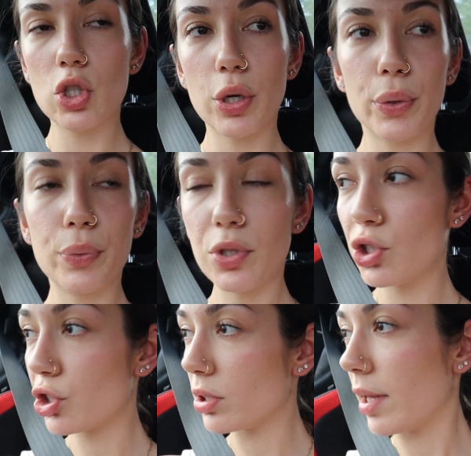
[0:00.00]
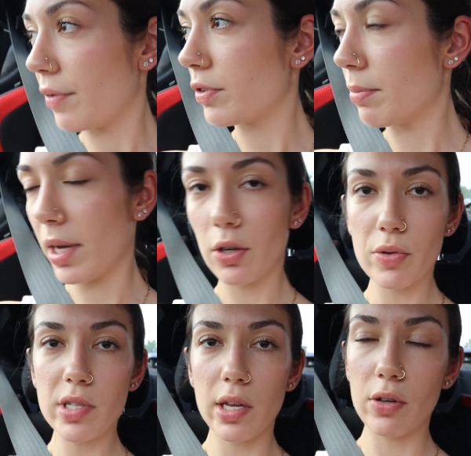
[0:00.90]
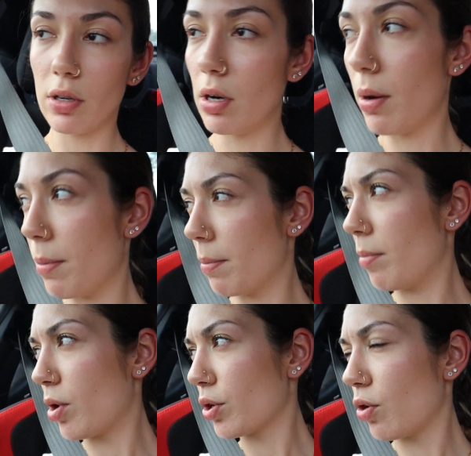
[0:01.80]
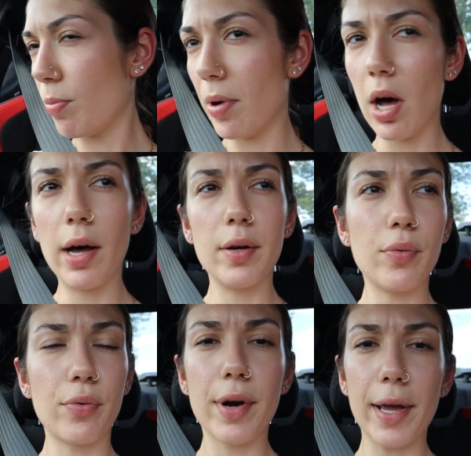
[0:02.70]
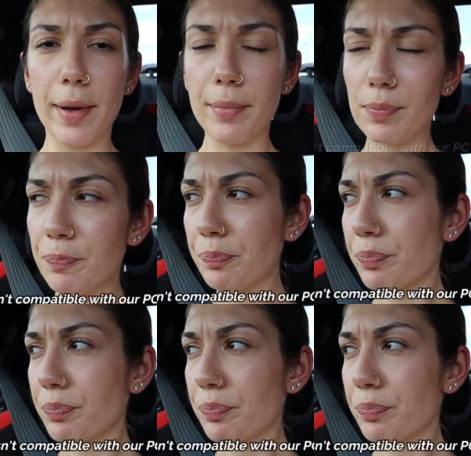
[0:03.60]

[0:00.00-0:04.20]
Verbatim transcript: So we just left the Micro Center. Marco bought Ram.